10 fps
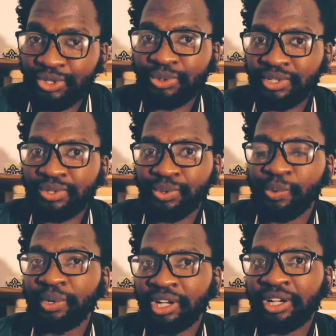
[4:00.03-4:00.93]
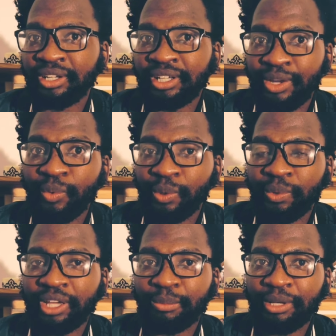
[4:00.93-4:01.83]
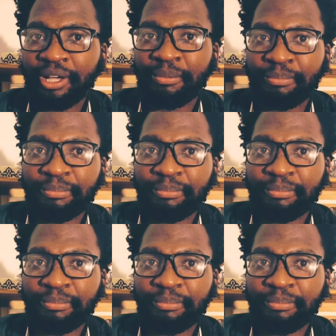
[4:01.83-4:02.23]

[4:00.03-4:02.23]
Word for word: shows us who we are and what we can become.